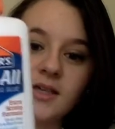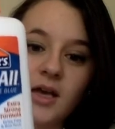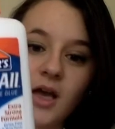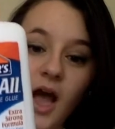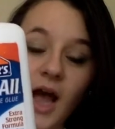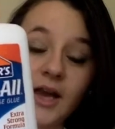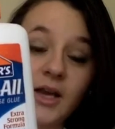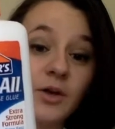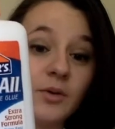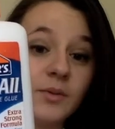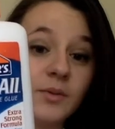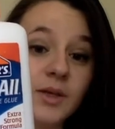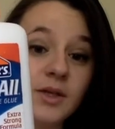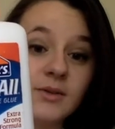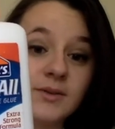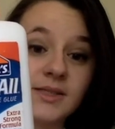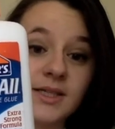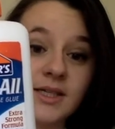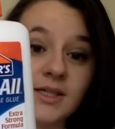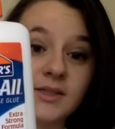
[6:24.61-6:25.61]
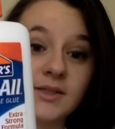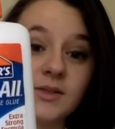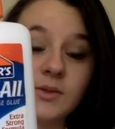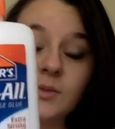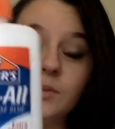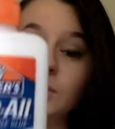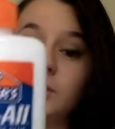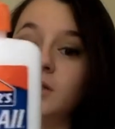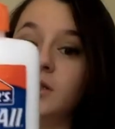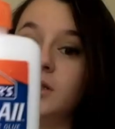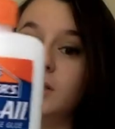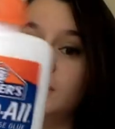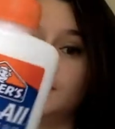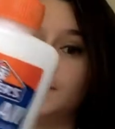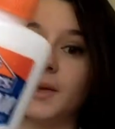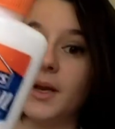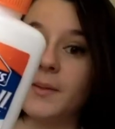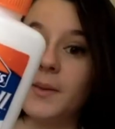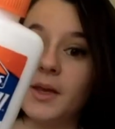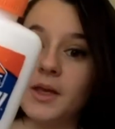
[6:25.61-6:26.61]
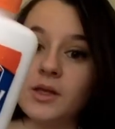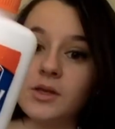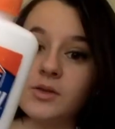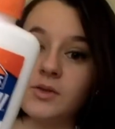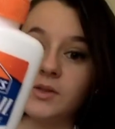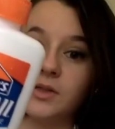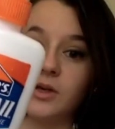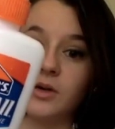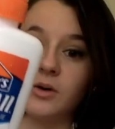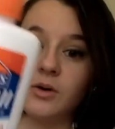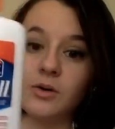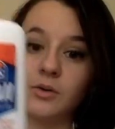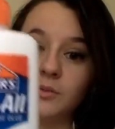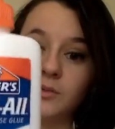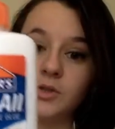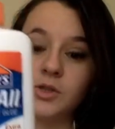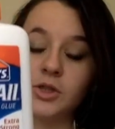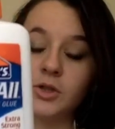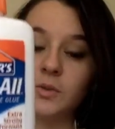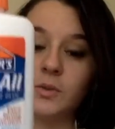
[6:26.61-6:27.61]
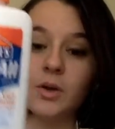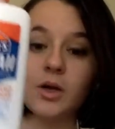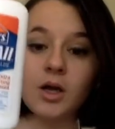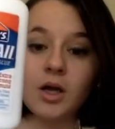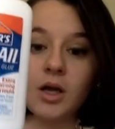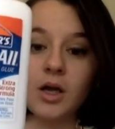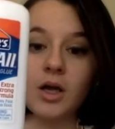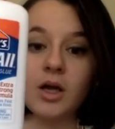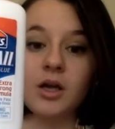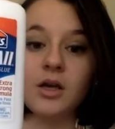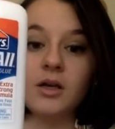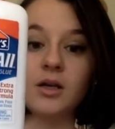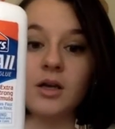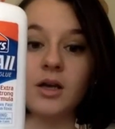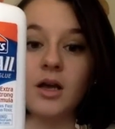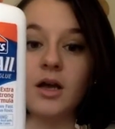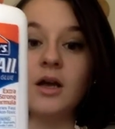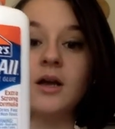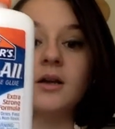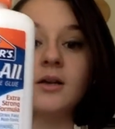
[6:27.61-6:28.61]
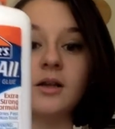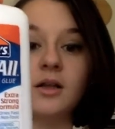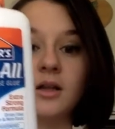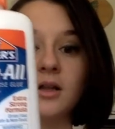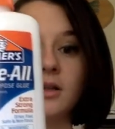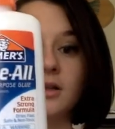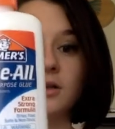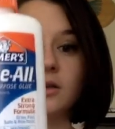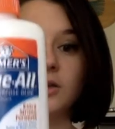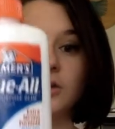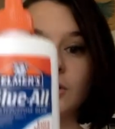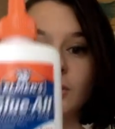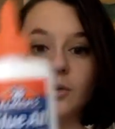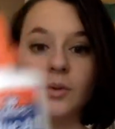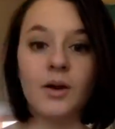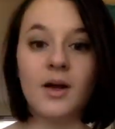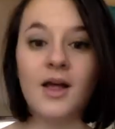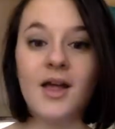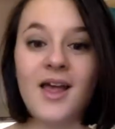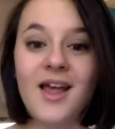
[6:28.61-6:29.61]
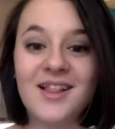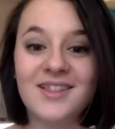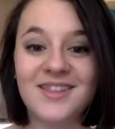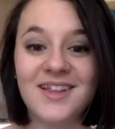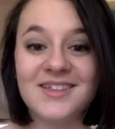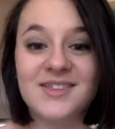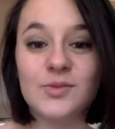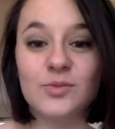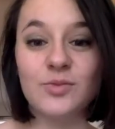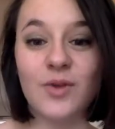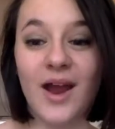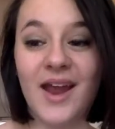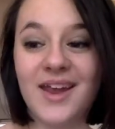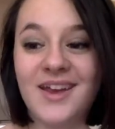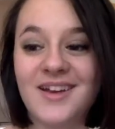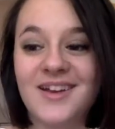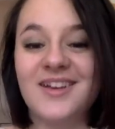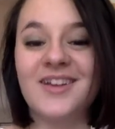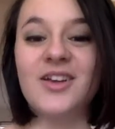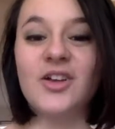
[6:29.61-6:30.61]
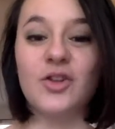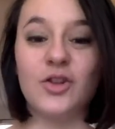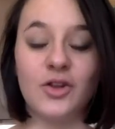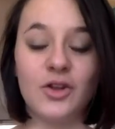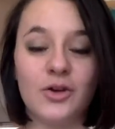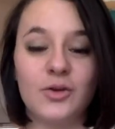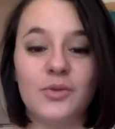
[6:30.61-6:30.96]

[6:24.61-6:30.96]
I know we use it at school, but I bet you use it at home too. Glue. Let's write glue.